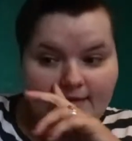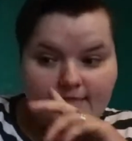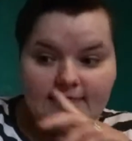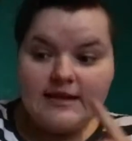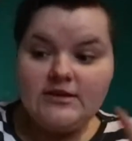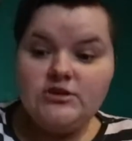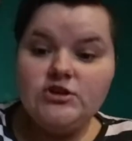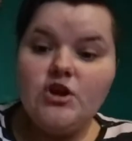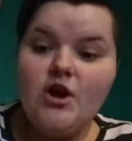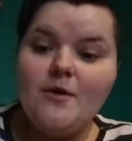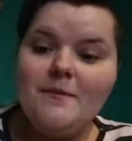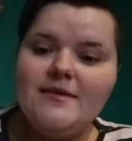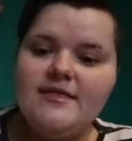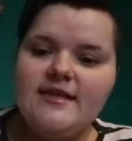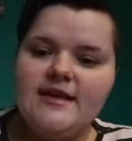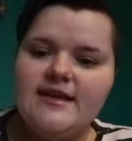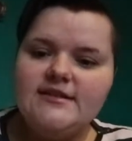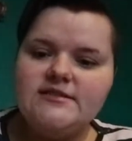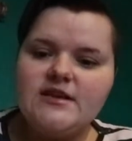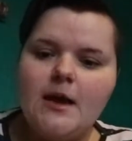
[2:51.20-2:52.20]
Then she got me
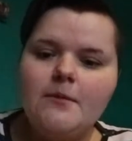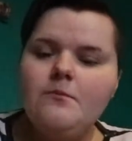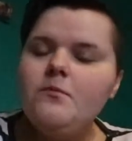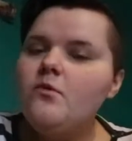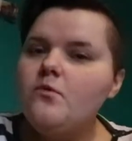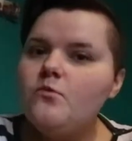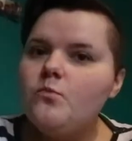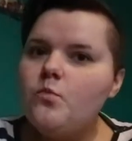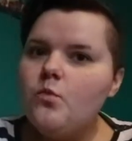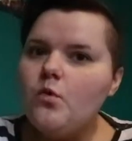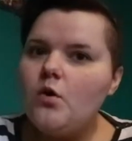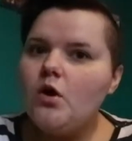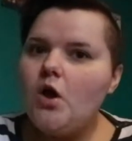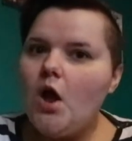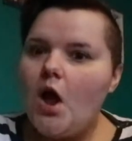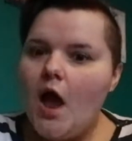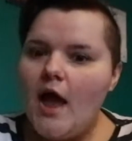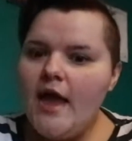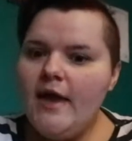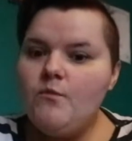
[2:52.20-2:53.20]
these.
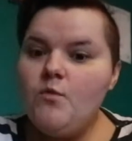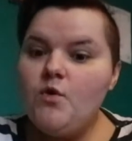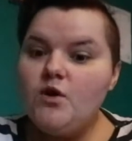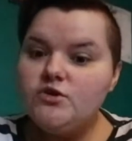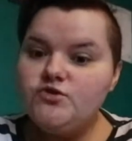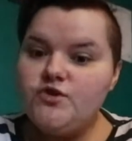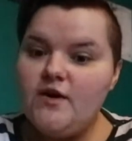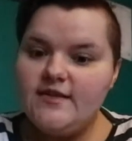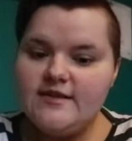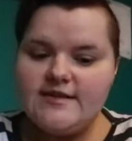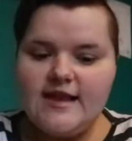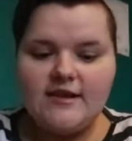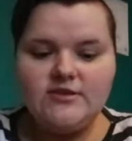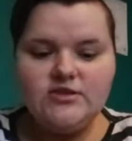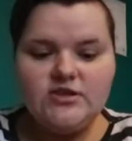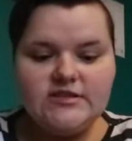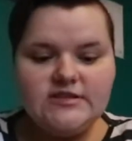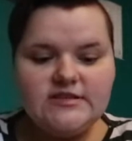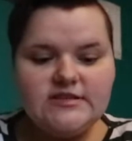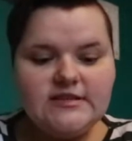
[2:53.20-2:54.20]
I want to try these out
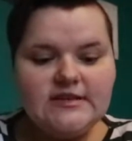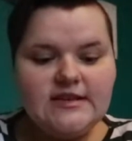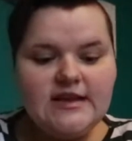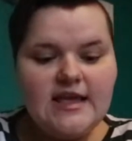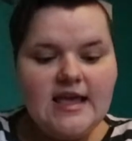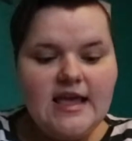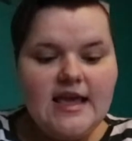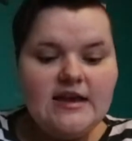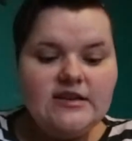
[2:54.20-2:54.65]
just to